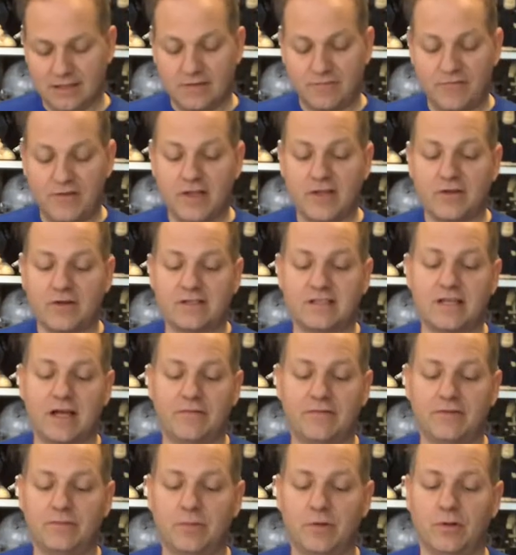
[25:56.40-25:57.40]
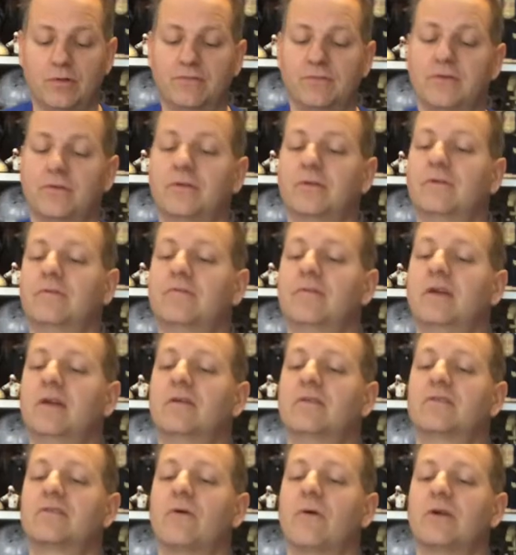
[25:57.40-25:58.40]
The figure itself is beautiful.
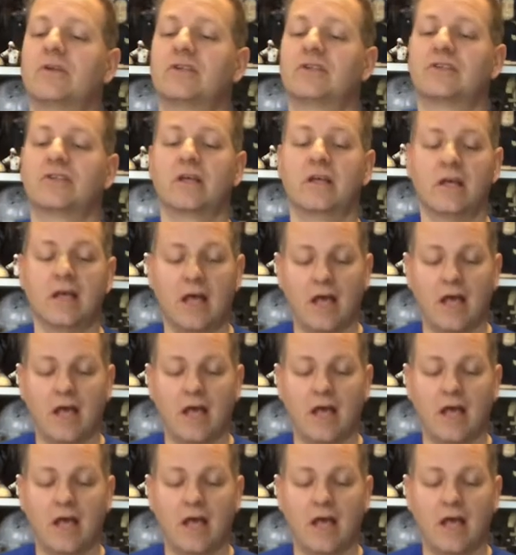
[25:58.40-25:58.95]
Figure is gorgeous.